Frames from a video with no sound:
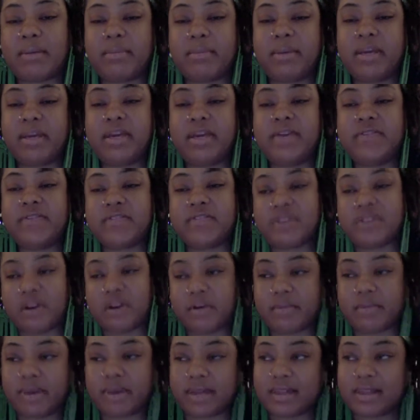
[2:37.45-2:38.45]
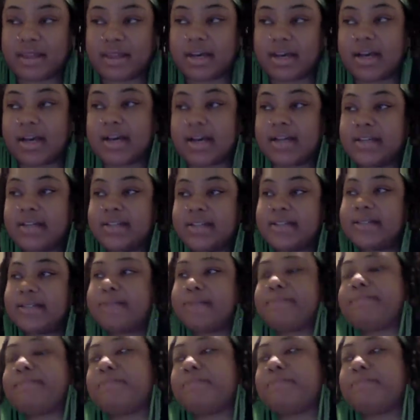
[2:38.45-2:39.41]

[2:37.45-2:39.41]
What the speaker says: peeves are my thighs.